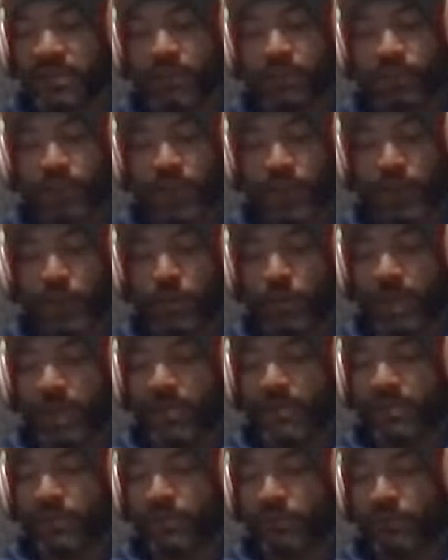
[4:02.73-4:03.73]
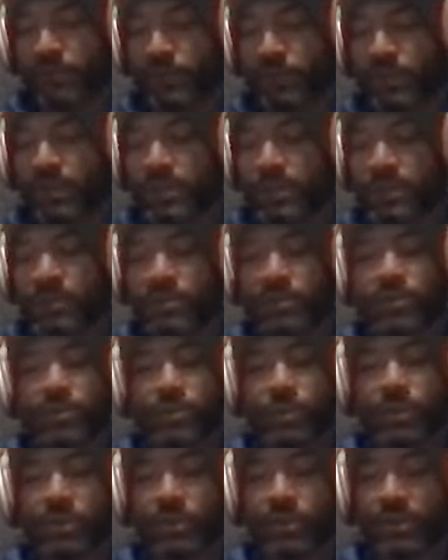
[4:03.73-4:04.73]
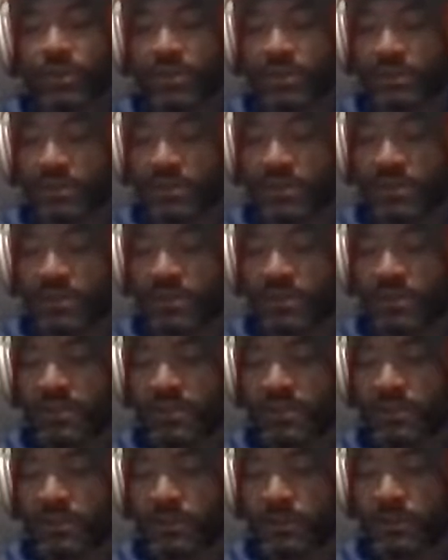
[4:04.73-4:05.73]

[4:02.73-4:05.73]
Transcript: flower pots and filled them with soil and seeds.